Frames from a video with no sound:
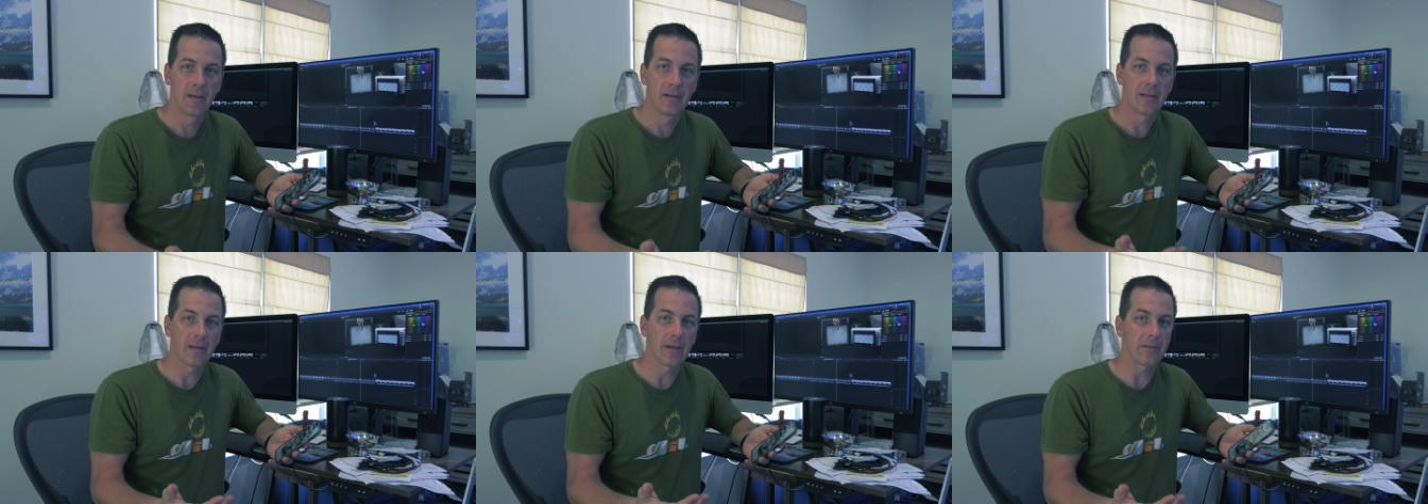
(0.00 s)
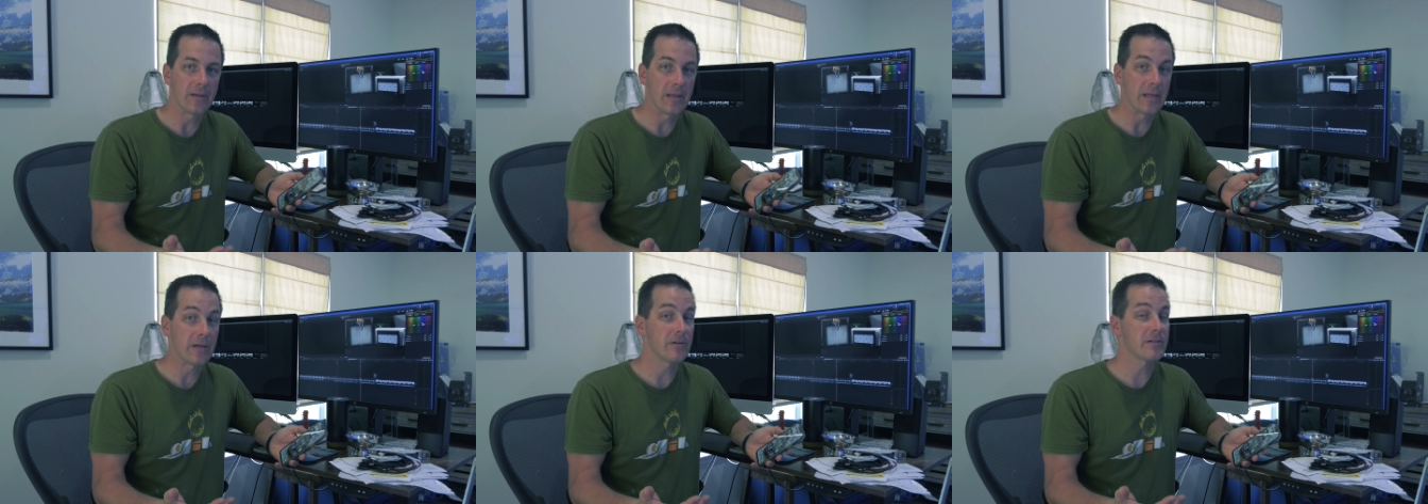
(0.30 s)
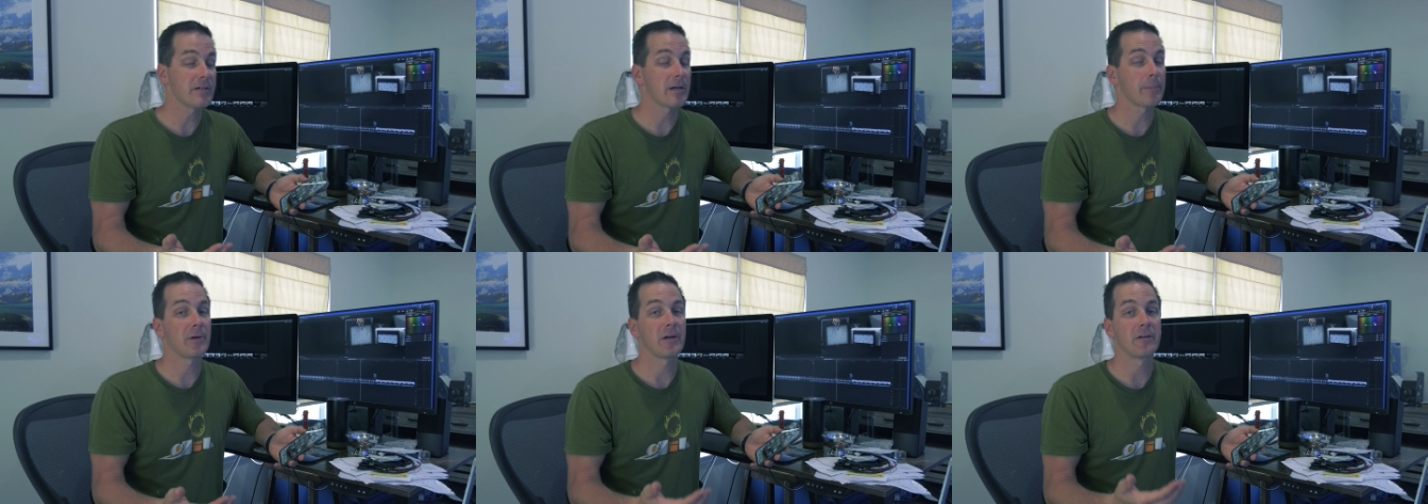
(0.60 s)
Now, the
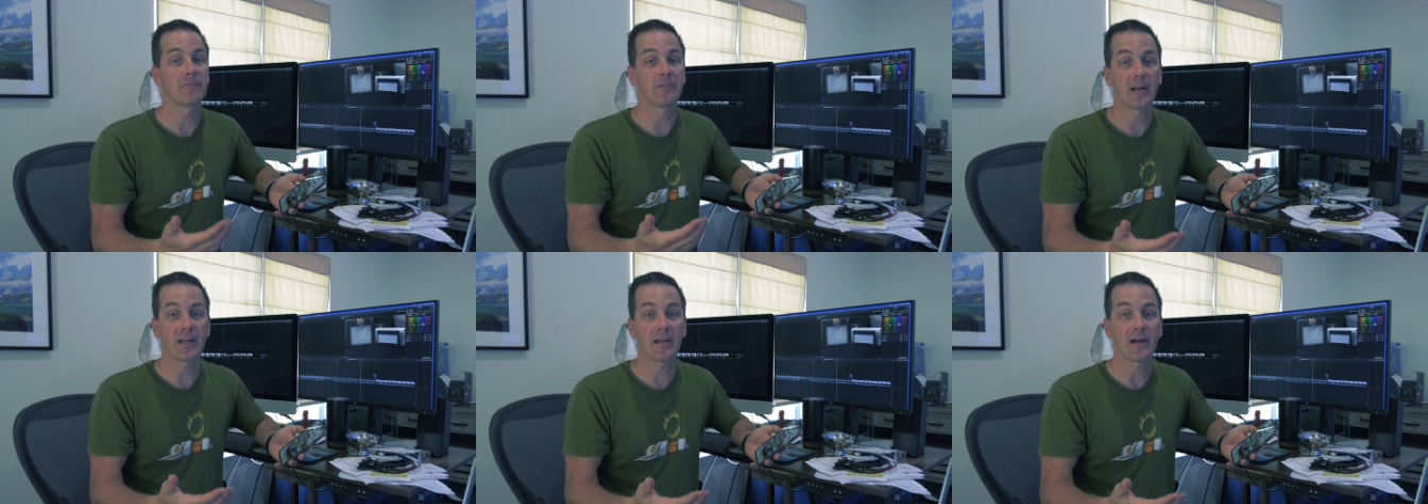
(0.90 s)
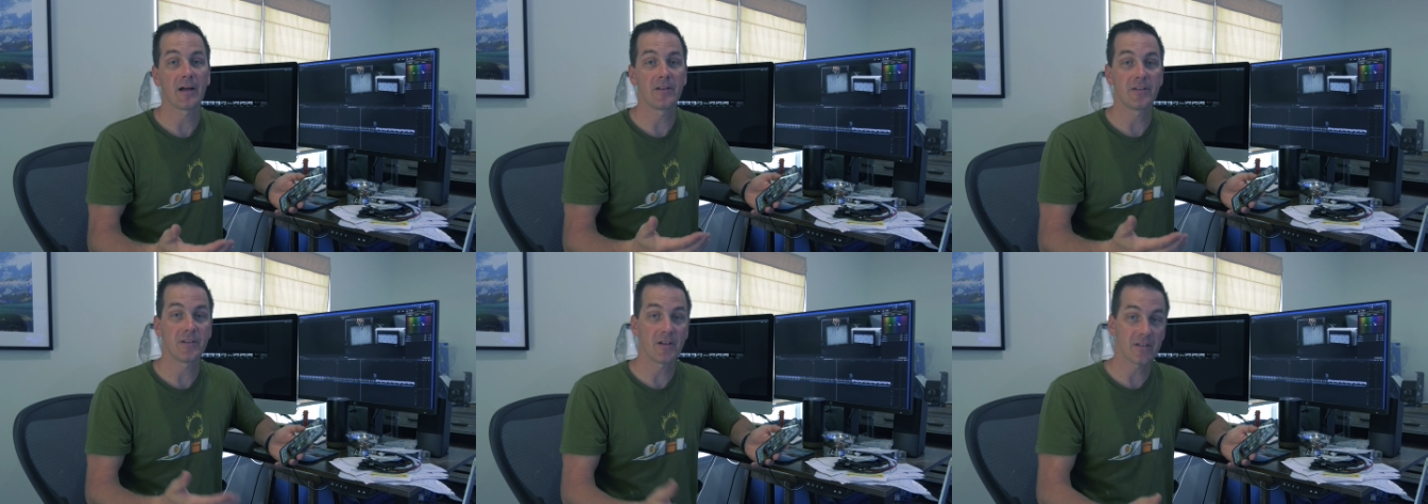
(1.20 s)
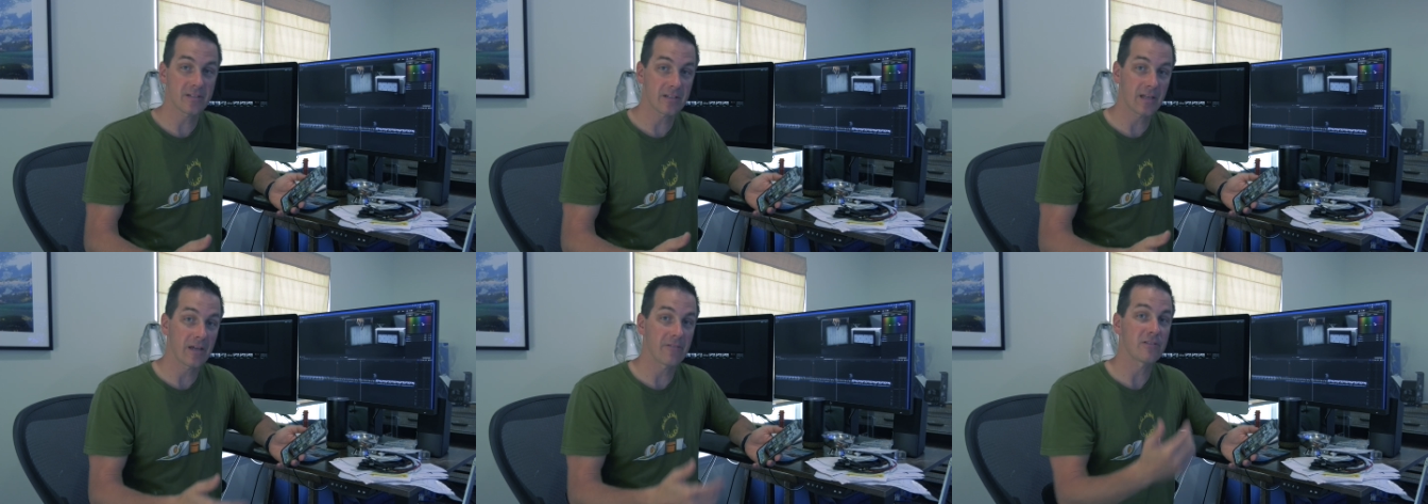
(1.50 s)
Ecotech Marine Radion
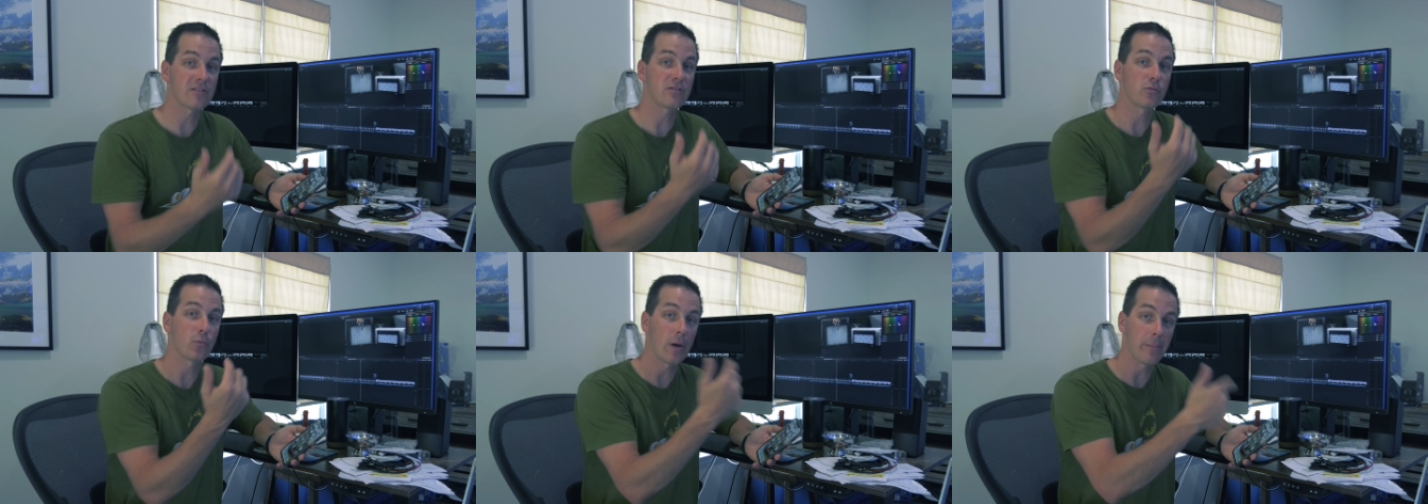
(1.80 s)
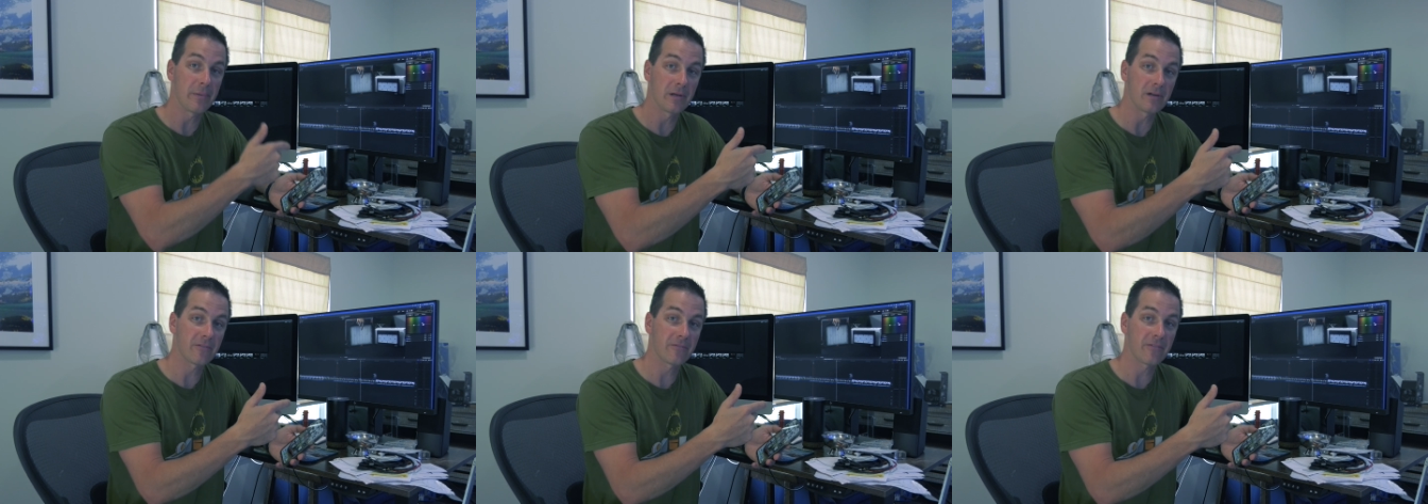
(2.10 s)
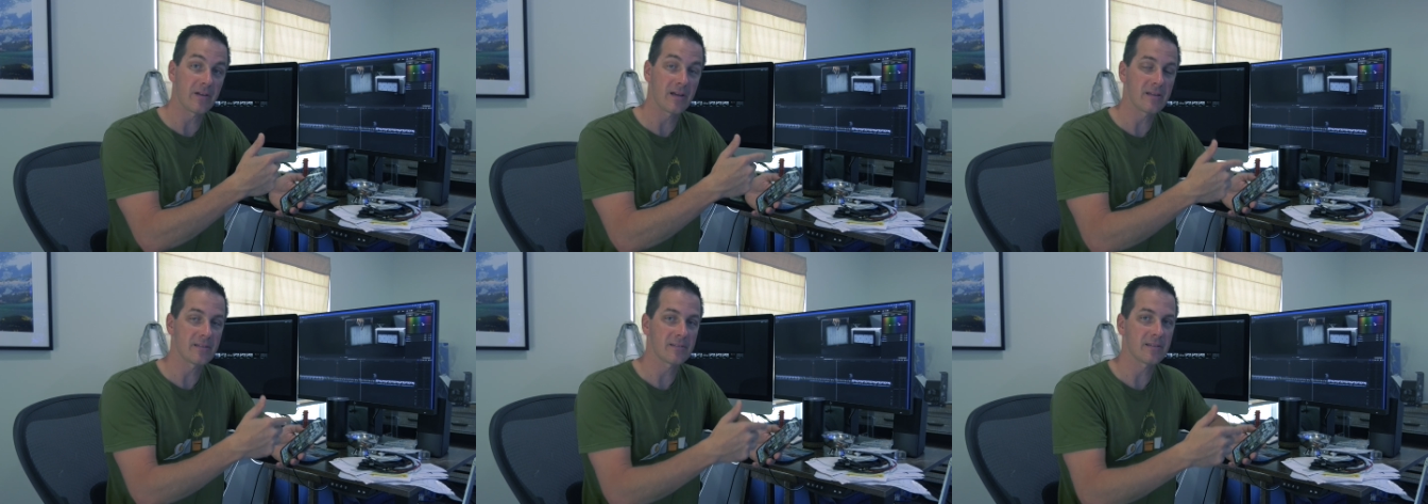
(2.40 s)
doesn't give us a web
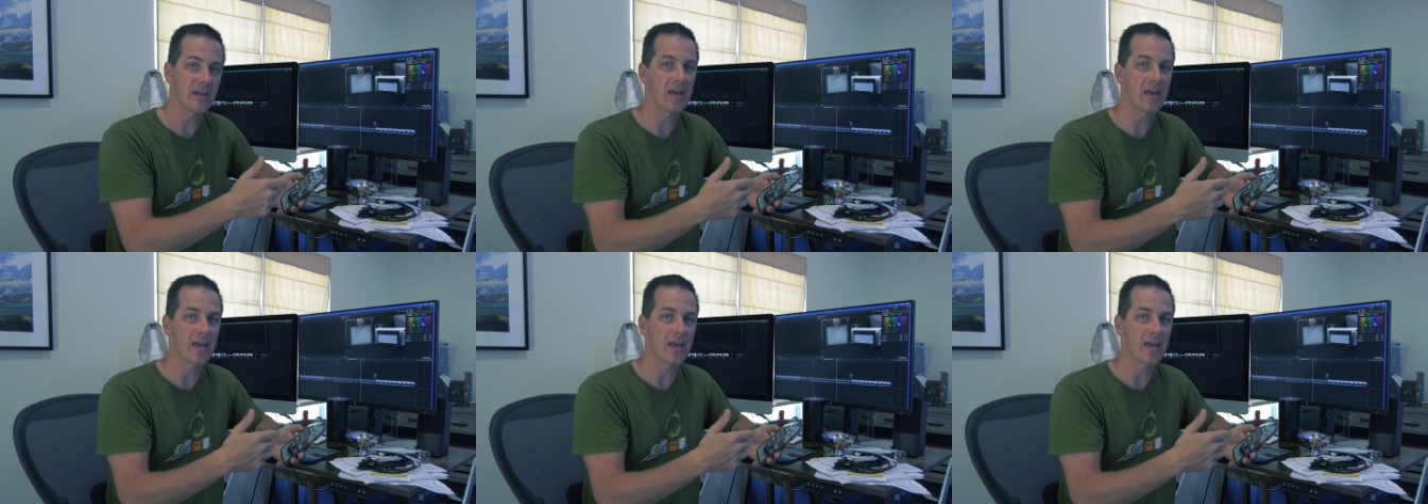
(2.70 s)
interface